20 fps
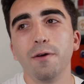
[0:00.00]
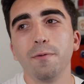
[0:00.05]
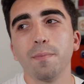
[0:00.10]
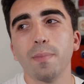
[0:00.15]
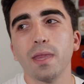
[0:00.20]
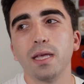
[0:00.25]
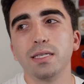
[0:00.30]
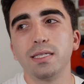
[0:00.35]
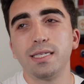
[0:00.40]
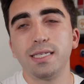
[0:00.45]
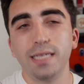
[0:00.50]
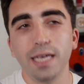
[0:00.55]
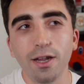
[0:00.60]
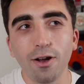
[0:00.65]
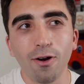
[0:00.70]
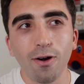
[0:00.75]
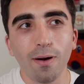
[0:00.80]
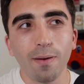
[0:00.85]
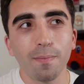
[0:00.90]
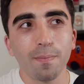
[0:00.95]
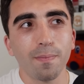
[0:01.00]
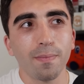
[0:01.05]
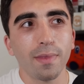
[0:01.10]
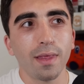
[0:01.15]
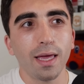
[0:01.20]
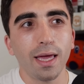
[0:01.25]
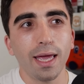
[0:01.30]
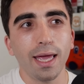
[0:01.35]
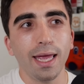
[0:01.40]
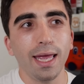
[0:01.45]
Sinner,
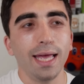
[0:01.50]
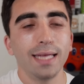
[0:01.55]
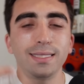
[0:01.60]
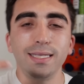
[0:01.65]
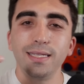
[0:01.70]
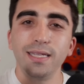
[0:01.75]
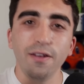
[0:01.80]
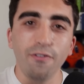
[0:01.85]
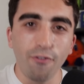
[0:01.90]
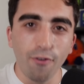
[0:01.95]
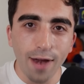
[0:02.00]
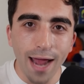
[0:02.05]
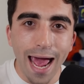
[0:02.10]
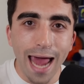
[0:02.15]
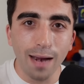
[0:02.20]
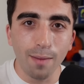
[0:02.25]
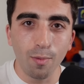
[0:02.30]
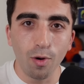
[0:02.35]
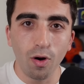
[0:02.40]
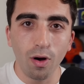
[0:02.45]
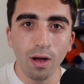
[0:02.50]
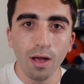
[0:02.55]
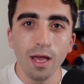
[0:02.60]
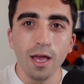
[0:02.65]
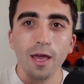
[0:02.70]
it's a different animal